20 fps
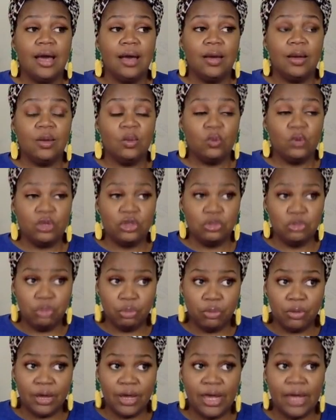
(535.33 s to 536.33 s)
And when you
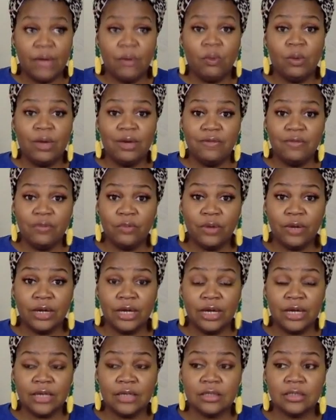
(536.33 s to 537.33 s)
pray, wait for an
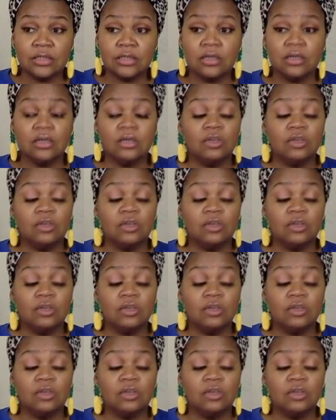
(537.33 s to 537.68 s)
answer.